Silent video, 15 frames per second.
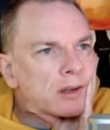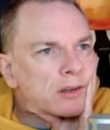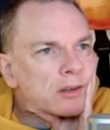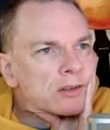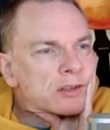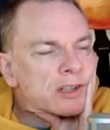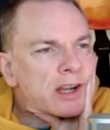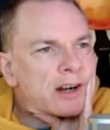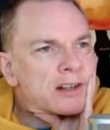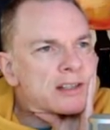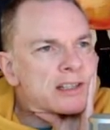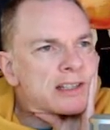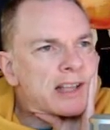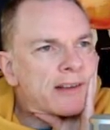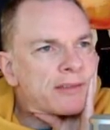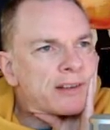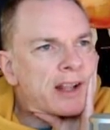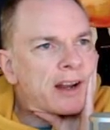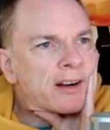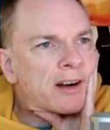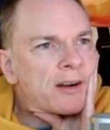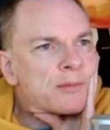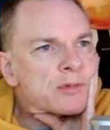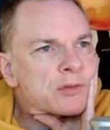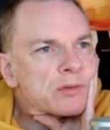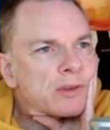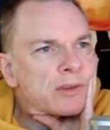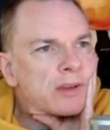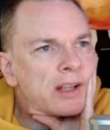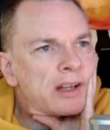Because Caris is deaf an anagram
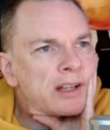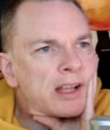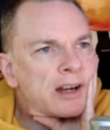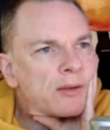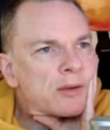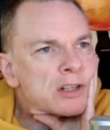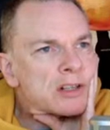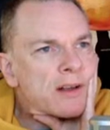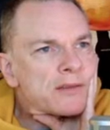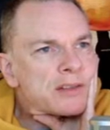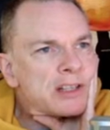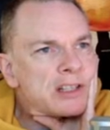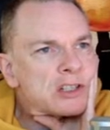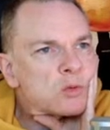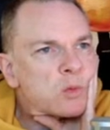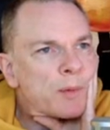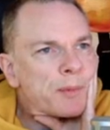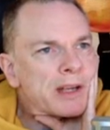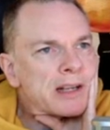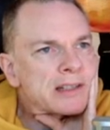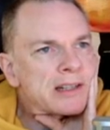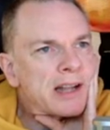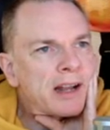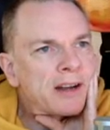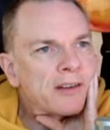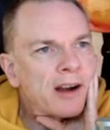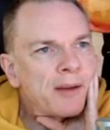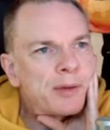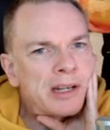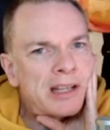uh, indicator. I've seen swimming as an
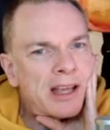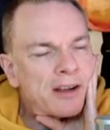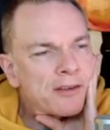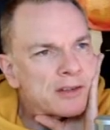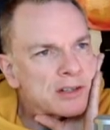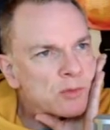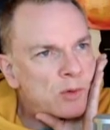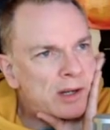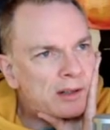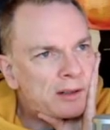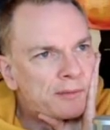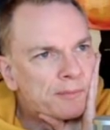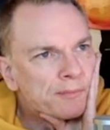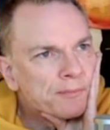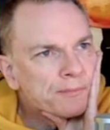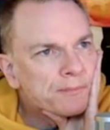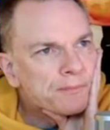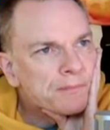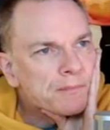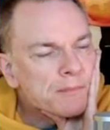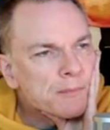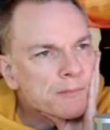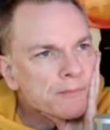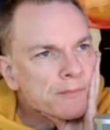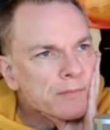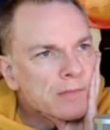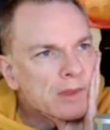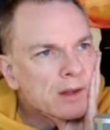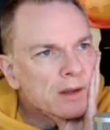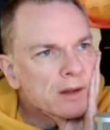anagram indicator as well.
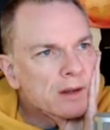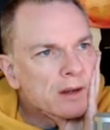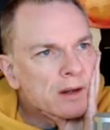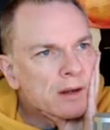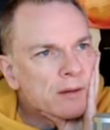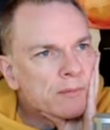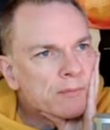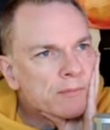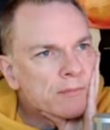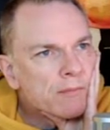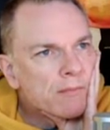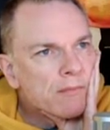Um,